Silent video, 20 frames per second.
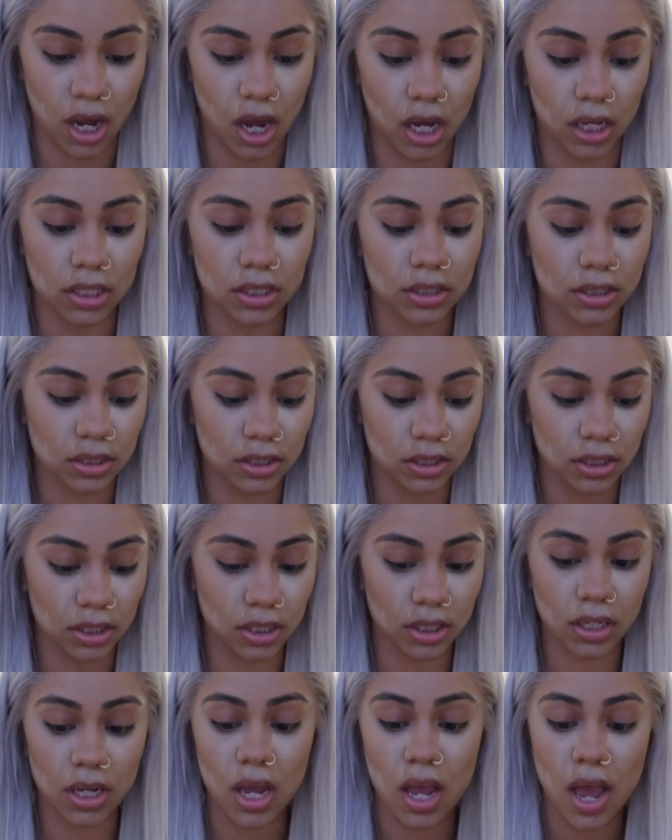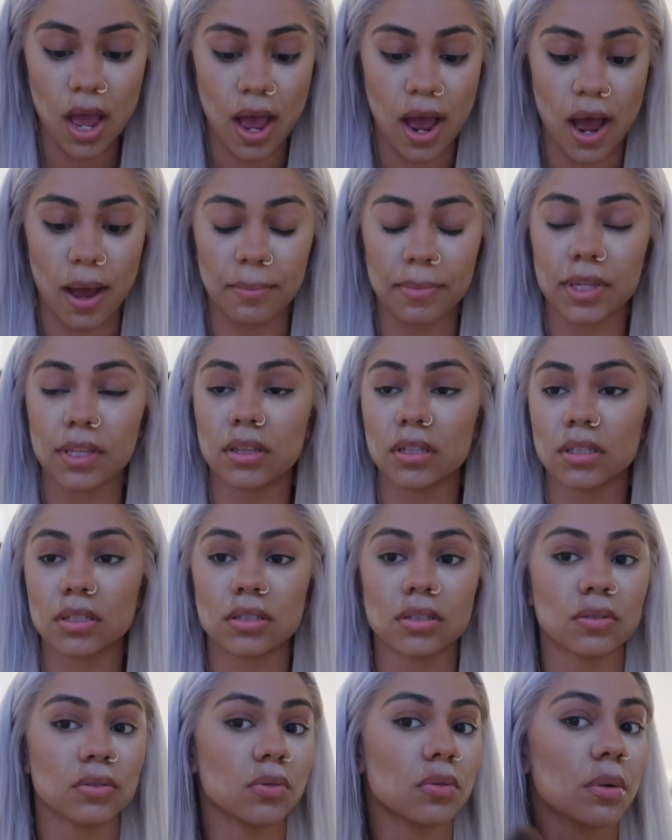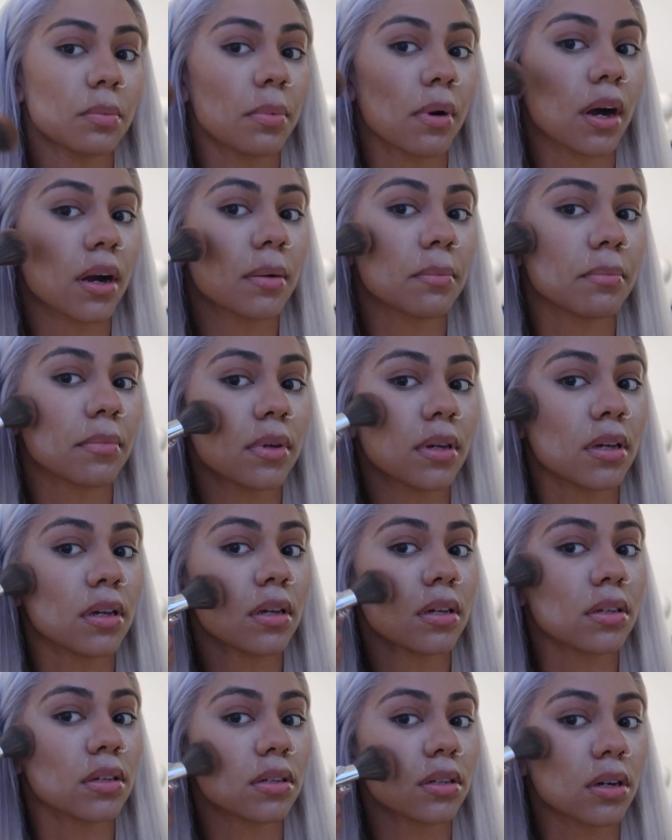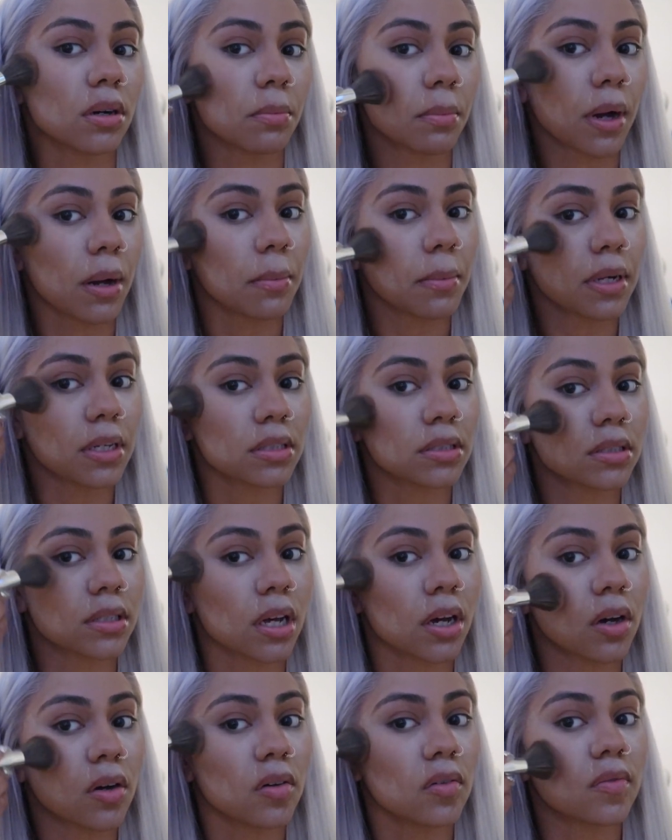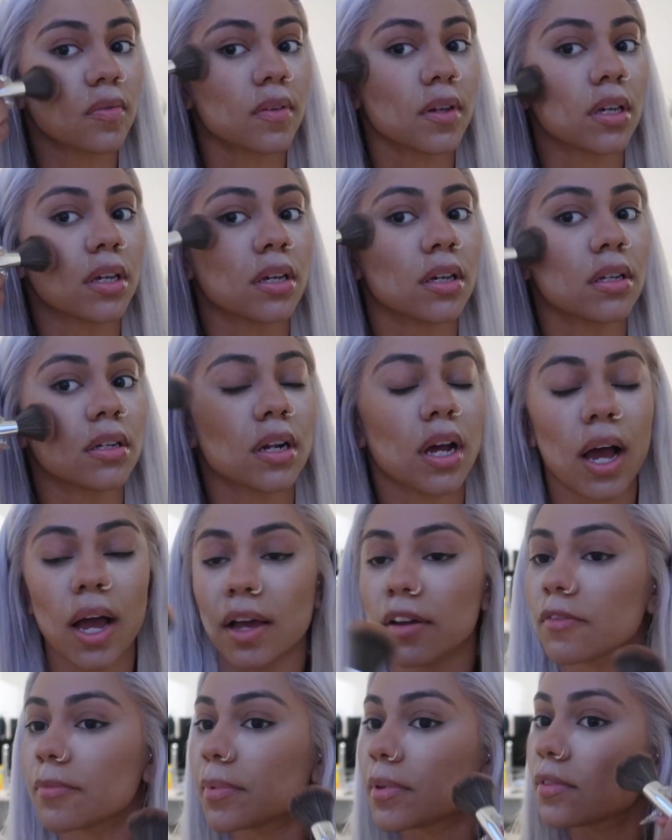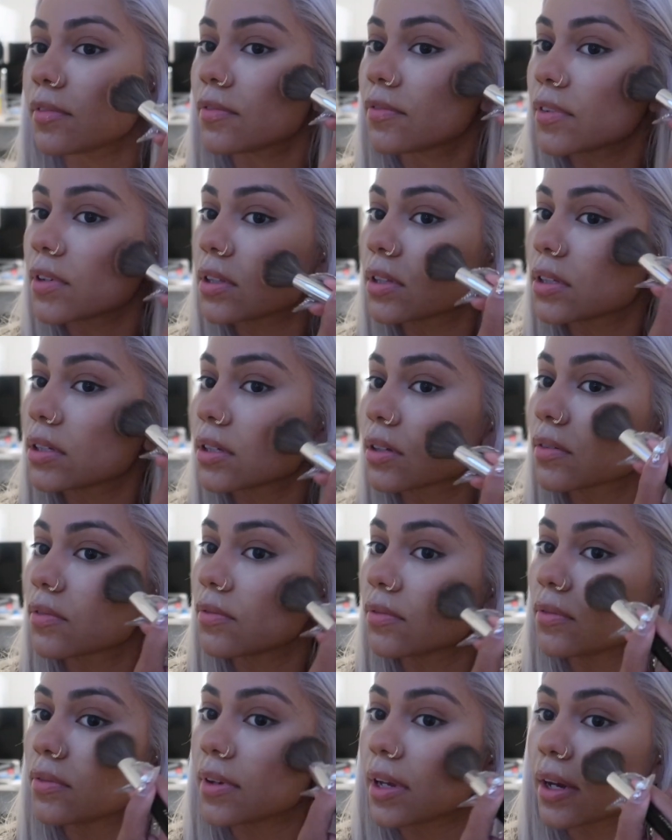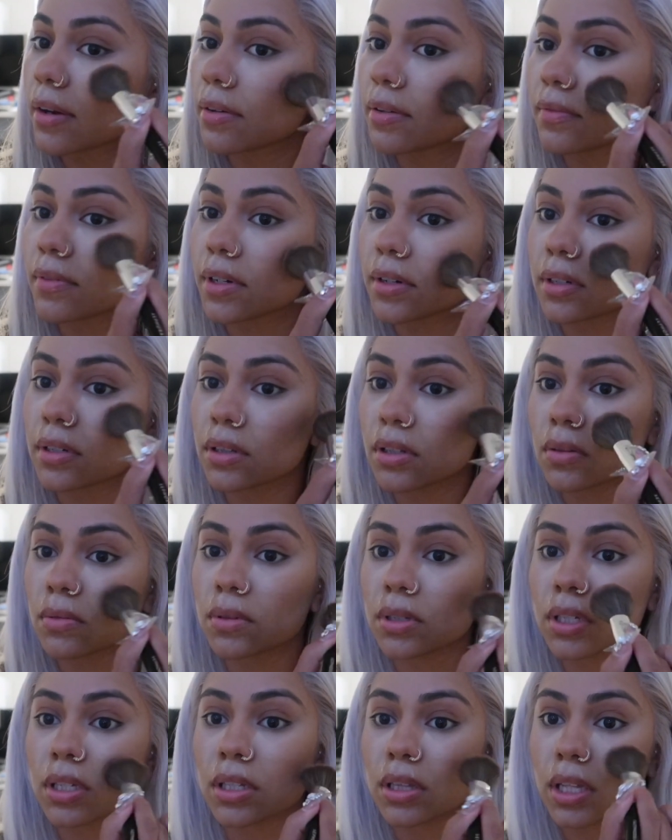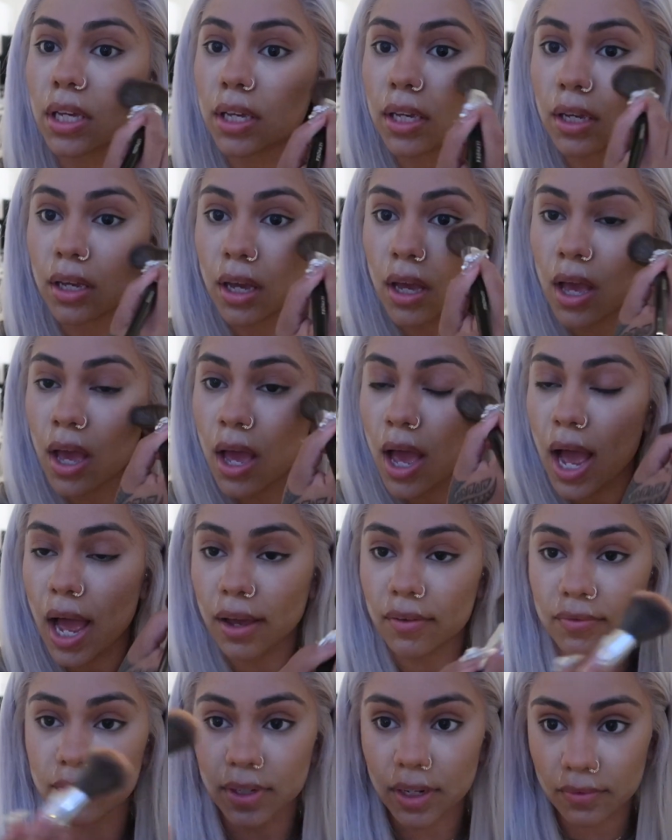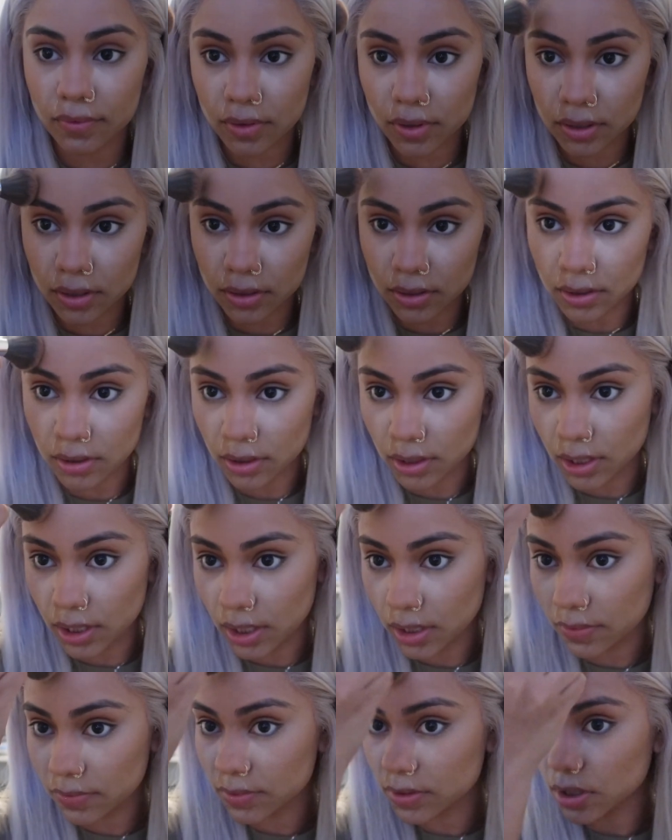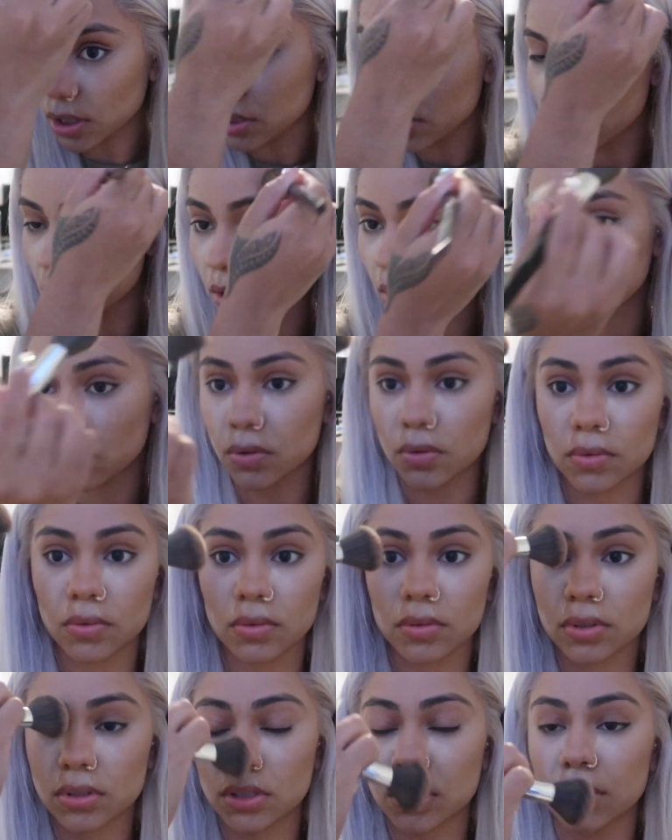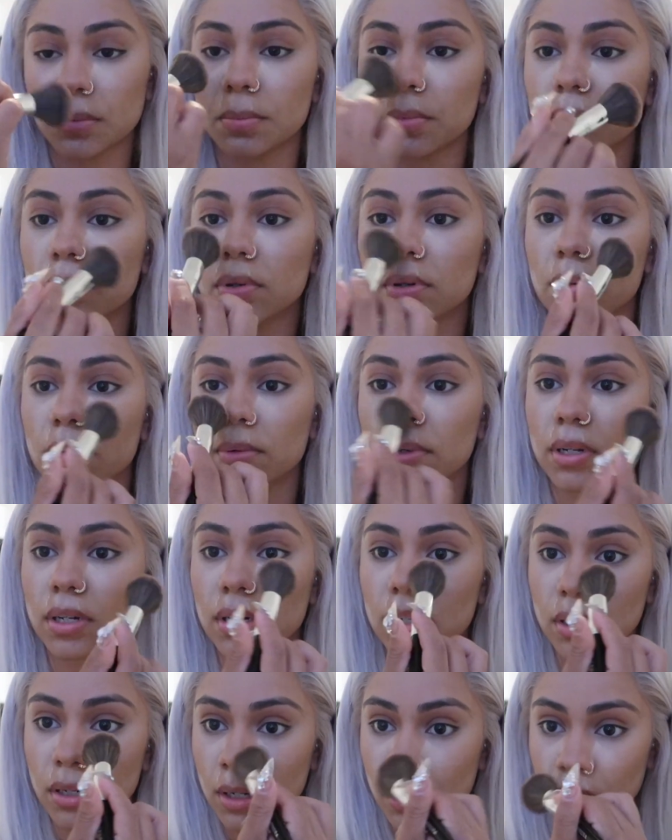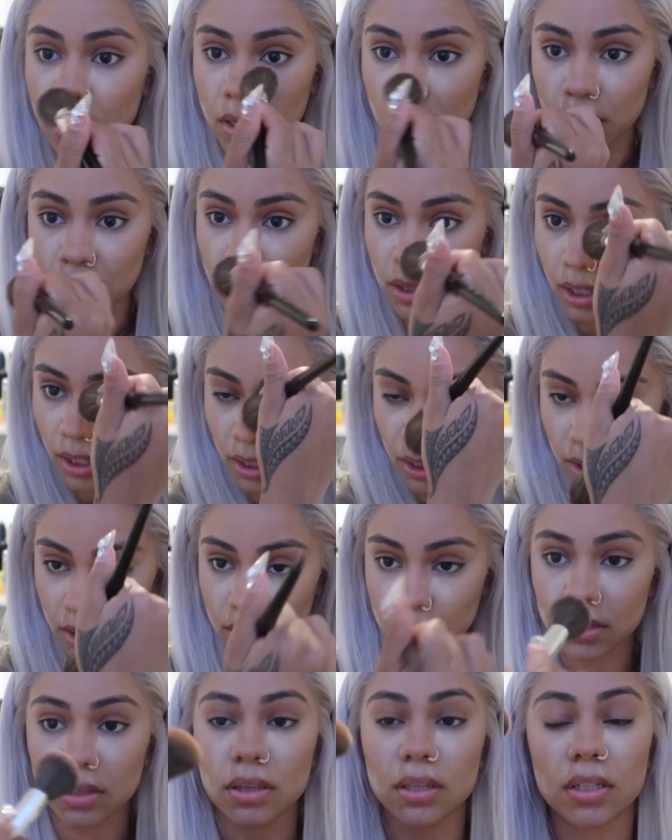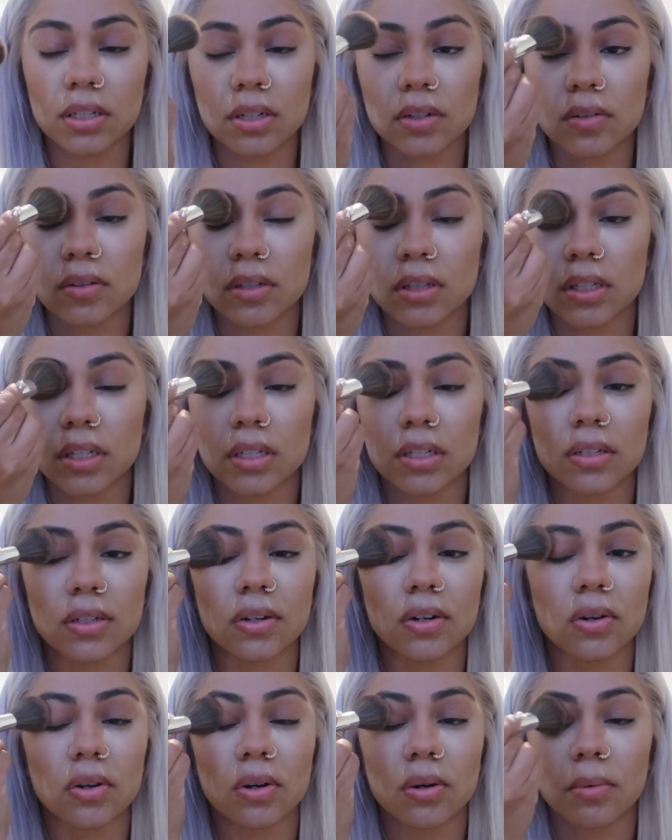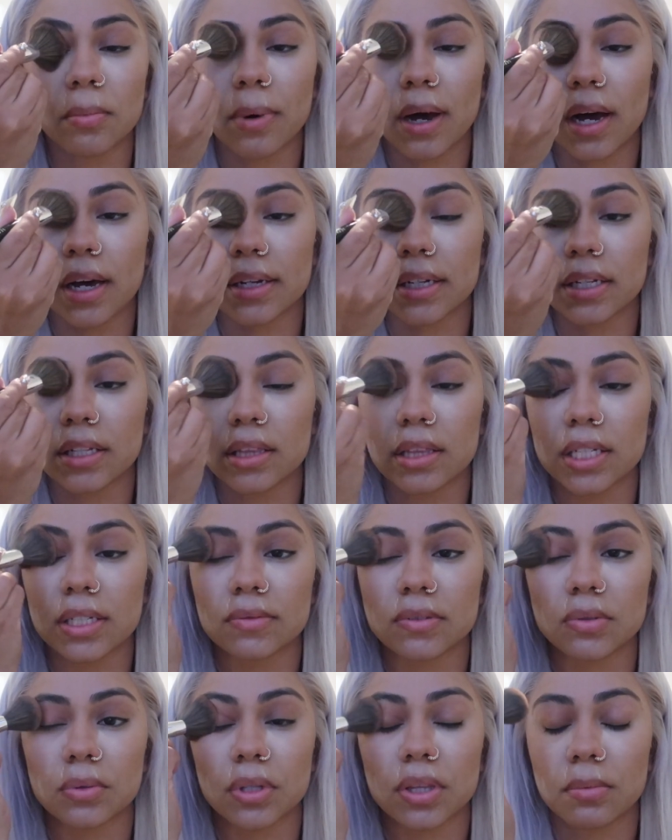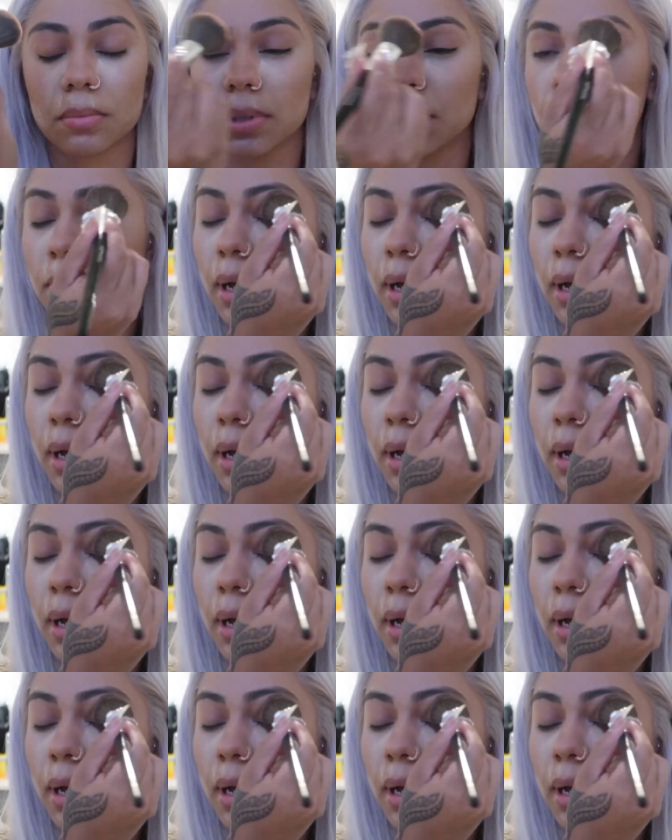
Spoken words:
Honestly, I'm in this new apartment, you know, by myself, and I've been feeling very, very lonely. Like, I've never lived alone to the point where like literally nobody lives with me.